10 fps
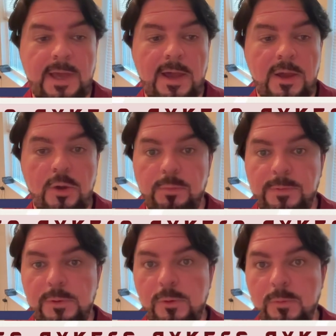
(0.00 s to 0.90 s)
I
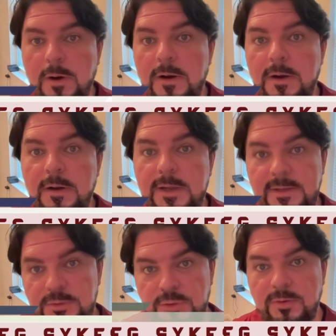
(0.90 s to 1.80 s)
hope you are
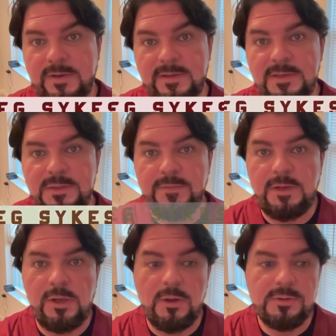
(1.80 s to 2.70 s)
enjoying these
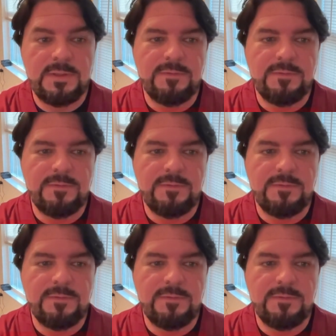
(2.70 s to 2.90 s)
videos.